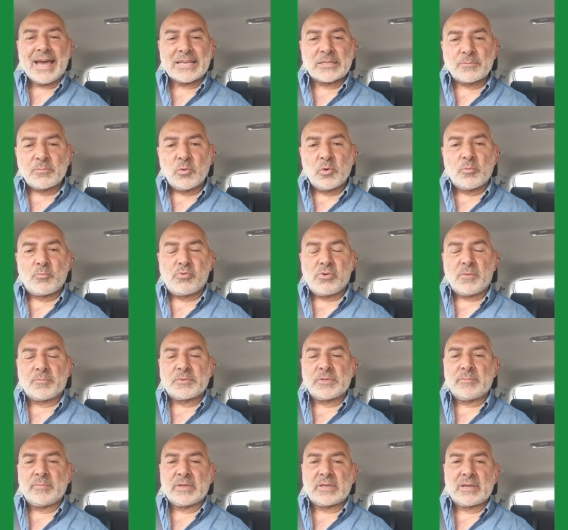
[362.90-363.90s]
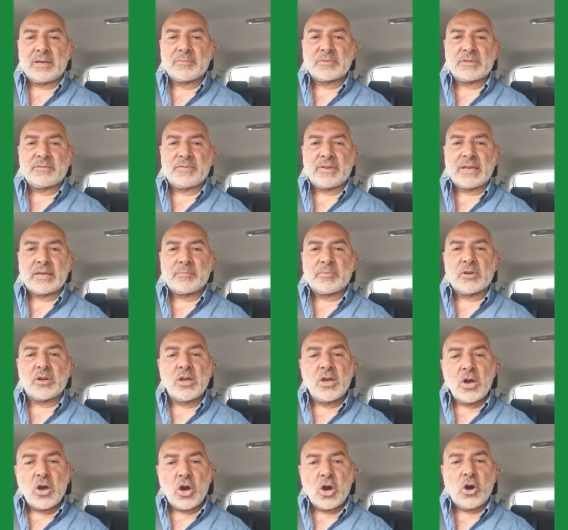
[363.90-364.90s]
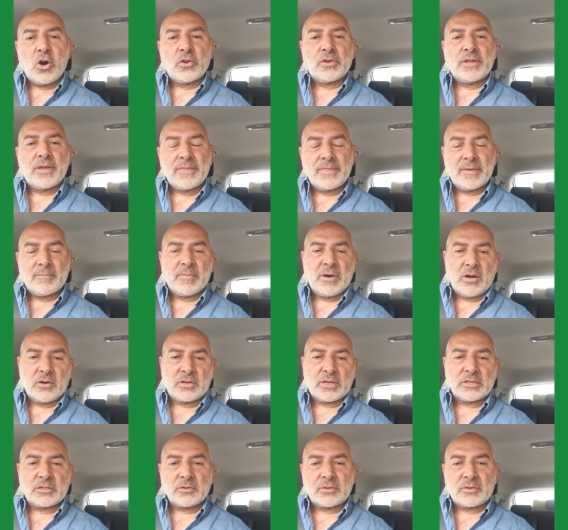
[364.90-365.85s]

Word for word: as more property becomes available on the market.